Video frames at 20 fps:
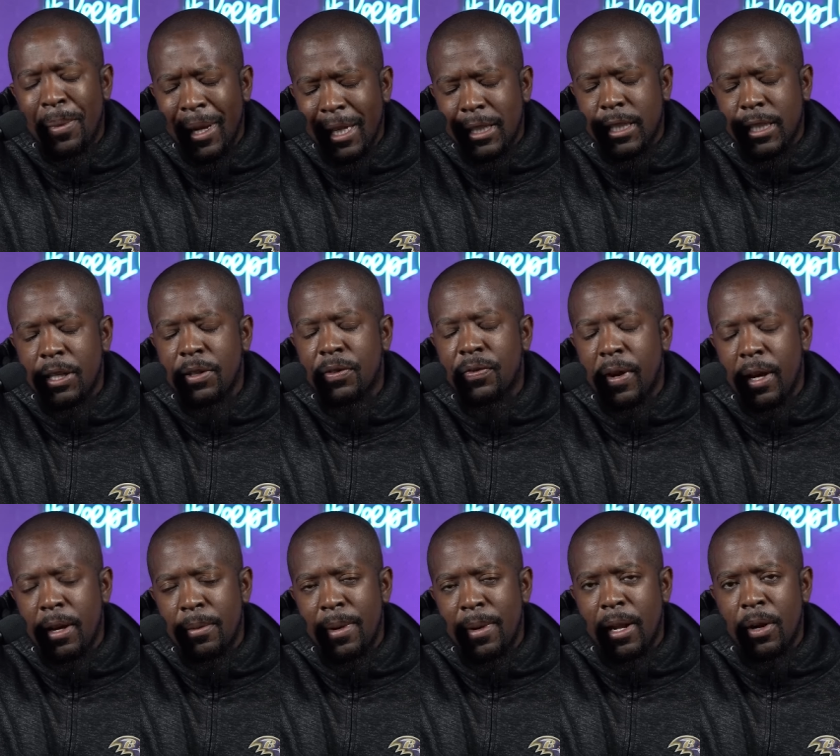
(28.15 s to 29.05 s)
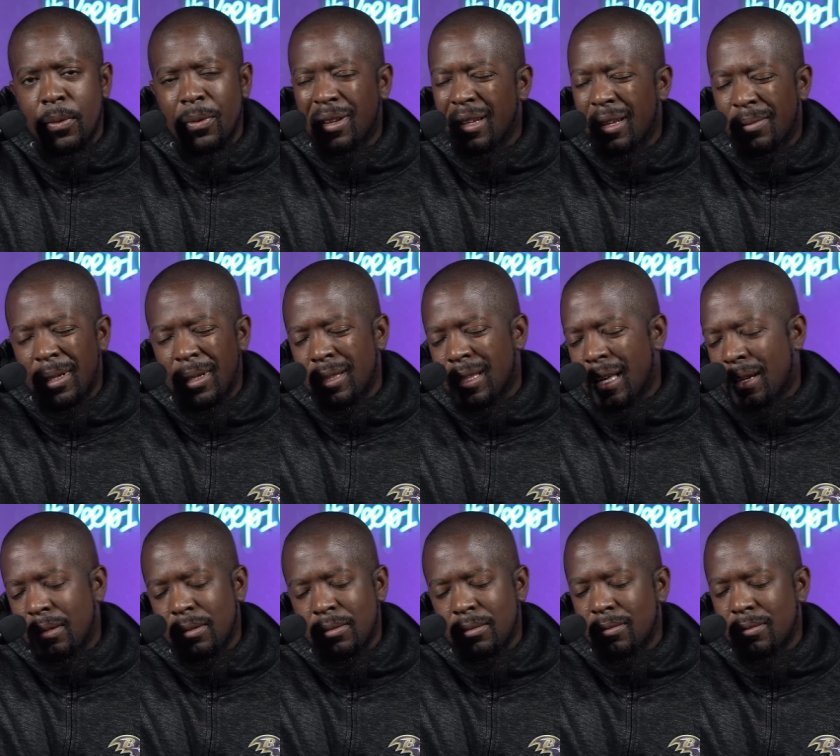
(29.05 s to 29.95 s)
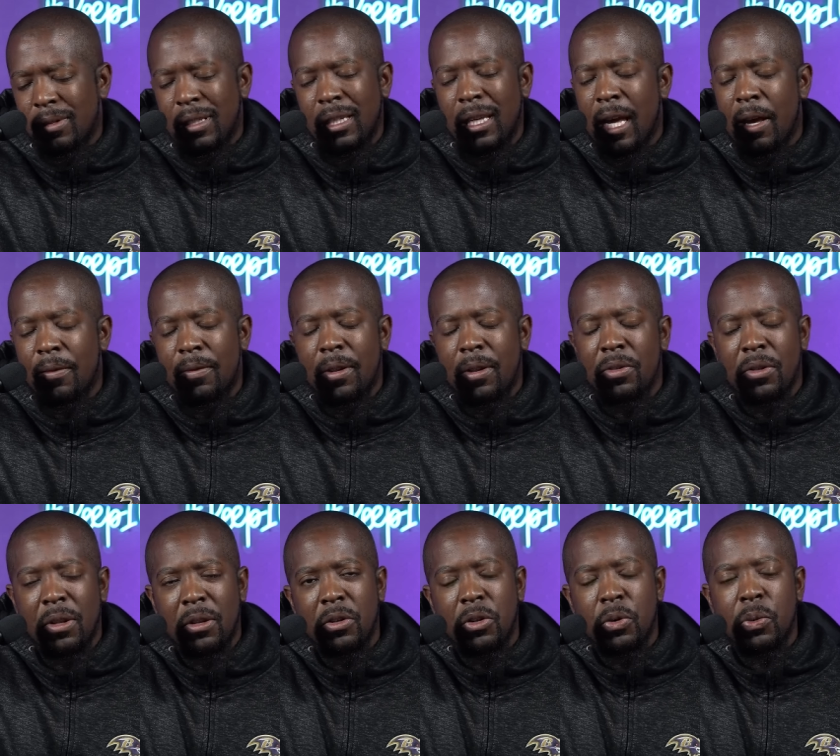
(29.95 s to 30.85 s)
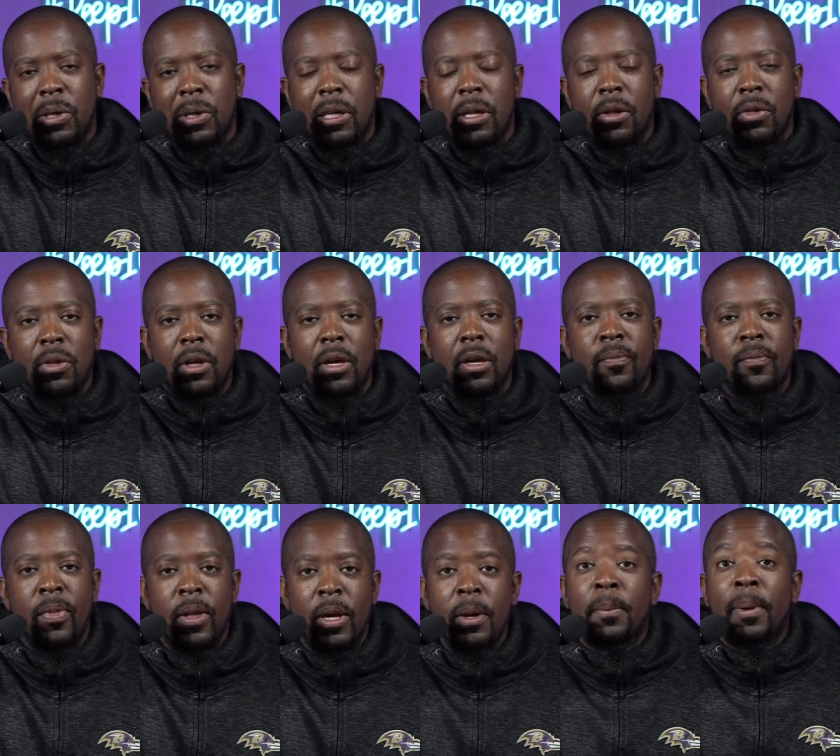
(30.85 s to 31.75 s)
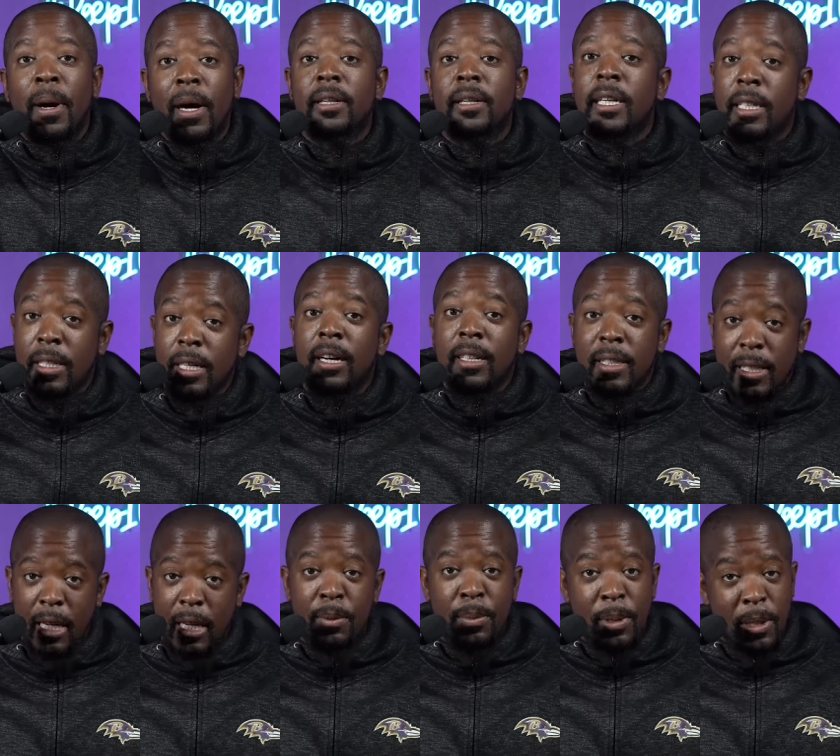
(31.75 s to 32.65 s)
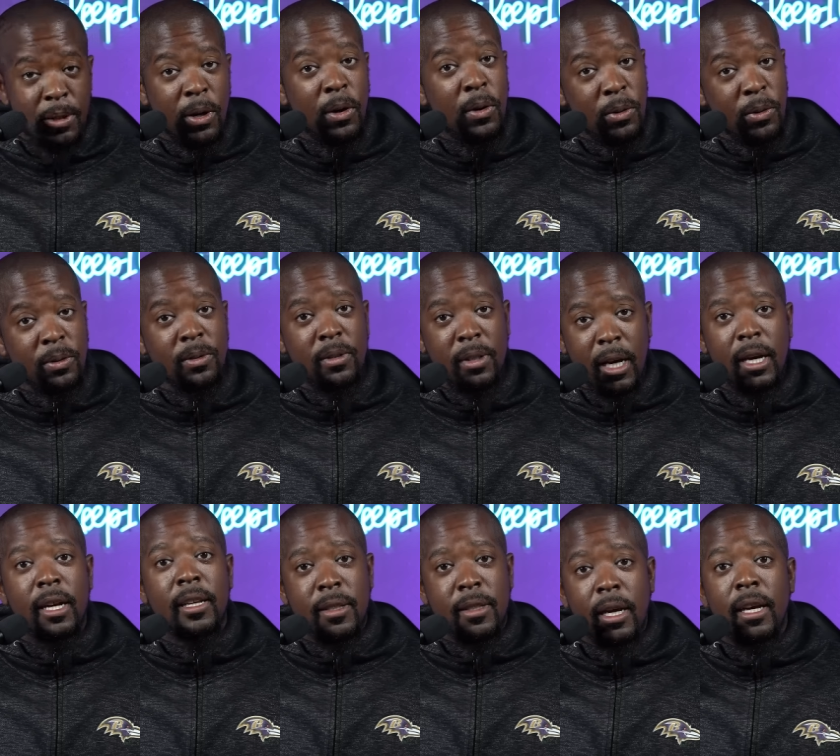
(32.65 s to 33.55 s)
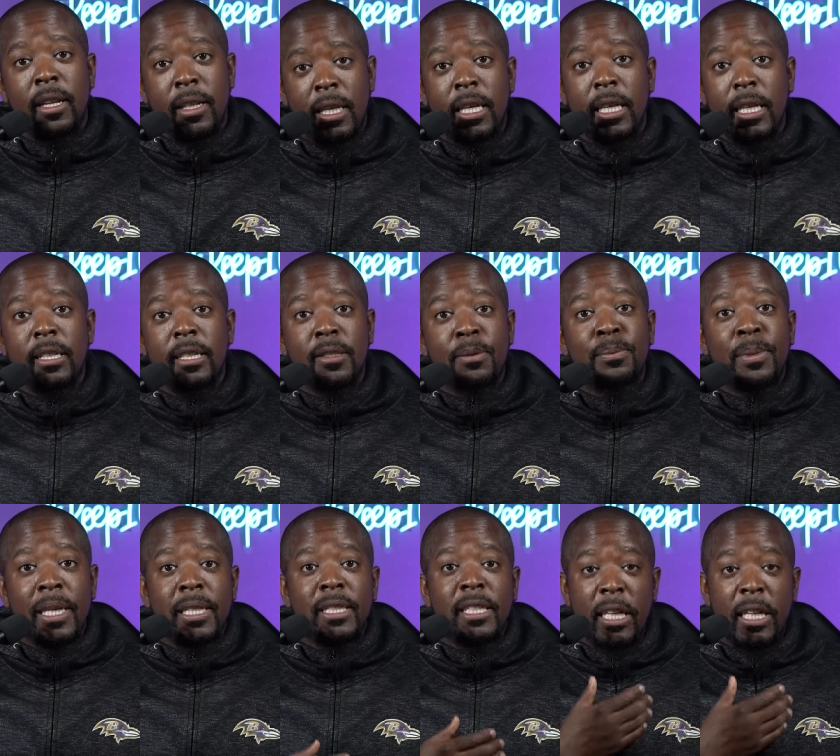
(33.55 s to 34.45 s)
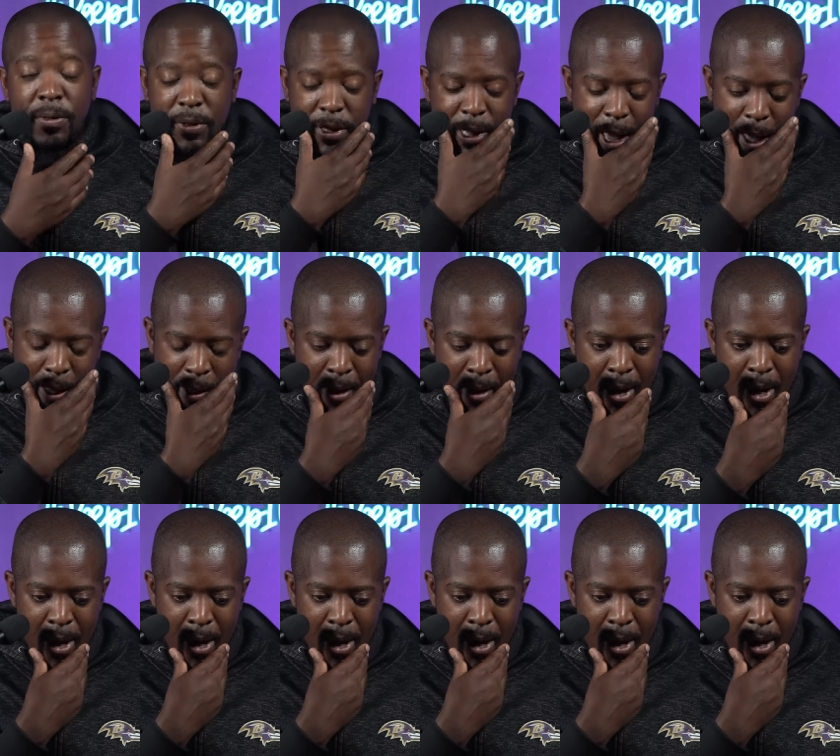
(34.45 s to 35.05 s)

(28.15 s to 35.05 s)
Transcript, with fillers: Big Chiefs fan, by the way. I mean, that don't really have anything to do with anything, but he does let it be known like that he is a big Chiefs guy.